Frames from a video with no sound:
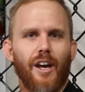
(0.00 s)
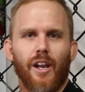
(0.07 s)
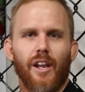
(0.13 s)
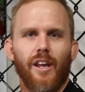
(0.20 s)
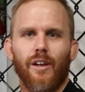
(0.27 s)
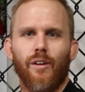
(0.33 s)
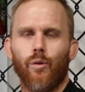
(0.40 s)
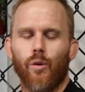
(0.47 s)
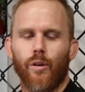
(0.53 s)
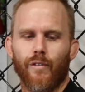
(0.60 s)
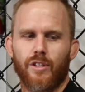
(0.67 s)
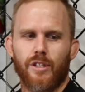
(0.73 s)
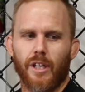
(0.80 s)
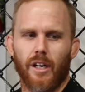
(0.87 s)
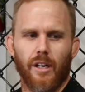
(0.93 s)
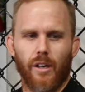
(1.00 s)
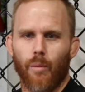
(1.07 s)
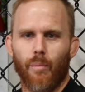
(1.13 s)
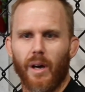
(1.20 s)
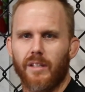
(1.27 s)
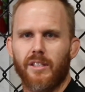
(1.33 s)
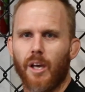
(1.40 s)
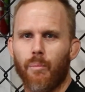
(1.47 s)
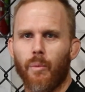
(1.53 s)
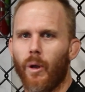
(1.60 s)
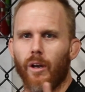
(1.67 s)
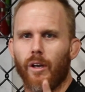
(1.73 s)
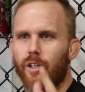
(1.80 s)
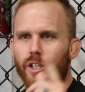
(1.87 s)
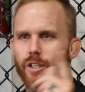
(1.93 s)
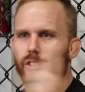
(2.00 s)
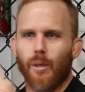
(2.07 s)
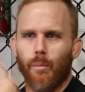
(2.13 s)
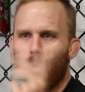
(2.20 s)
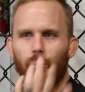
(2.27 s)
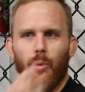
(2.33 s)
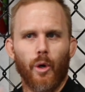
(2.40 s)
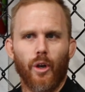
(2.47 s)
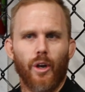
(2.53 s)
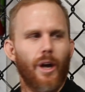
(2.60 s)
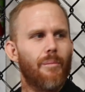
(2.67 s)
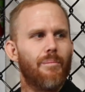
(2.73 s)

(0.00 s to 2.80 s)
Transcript: And then all of a sudden on my Tapology, someone put it